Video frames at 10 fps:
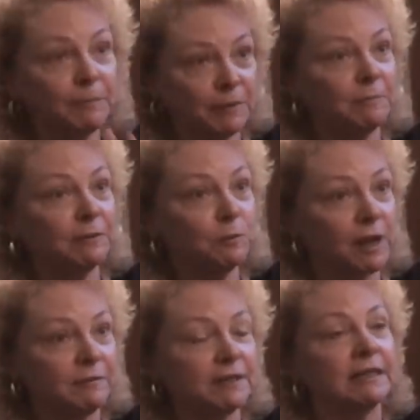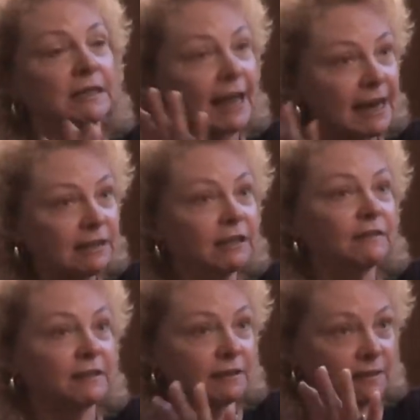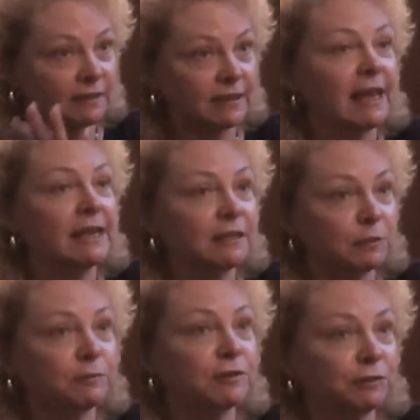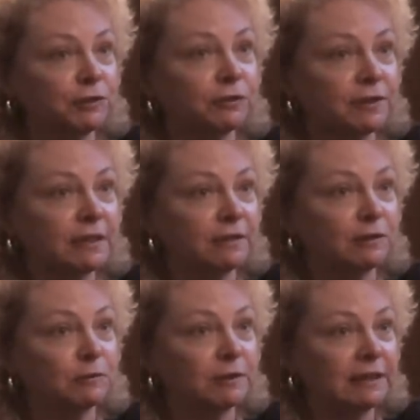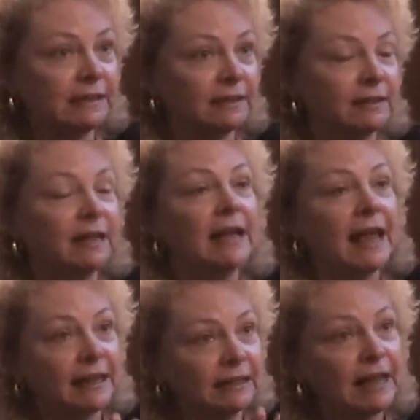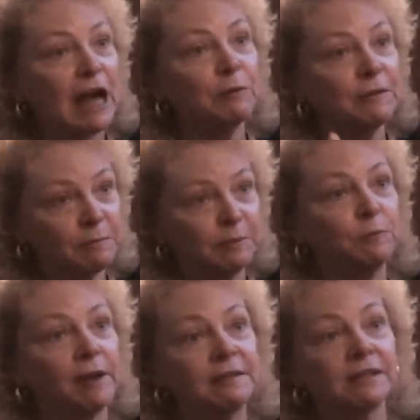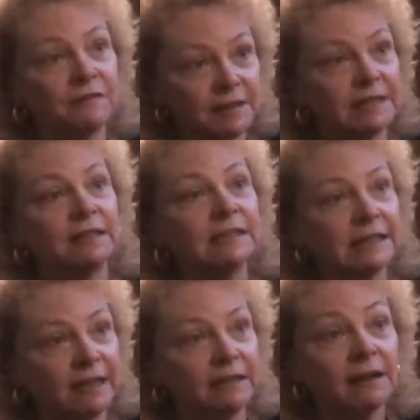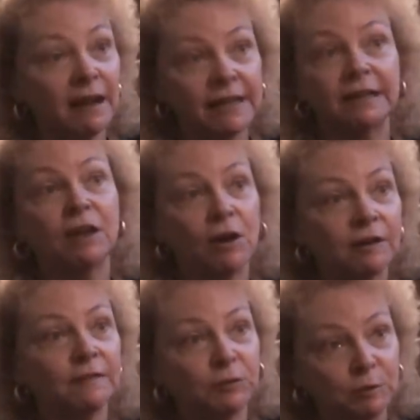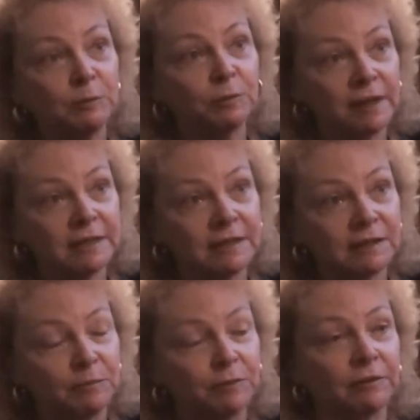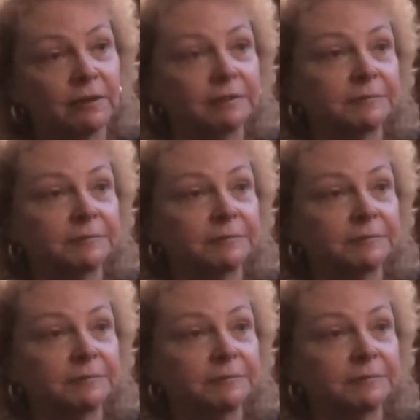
up the midwives and handling the, the cases where surgical skills are really needed, and allowing the midwives to facilitate, guide, and guard the normal process of birth.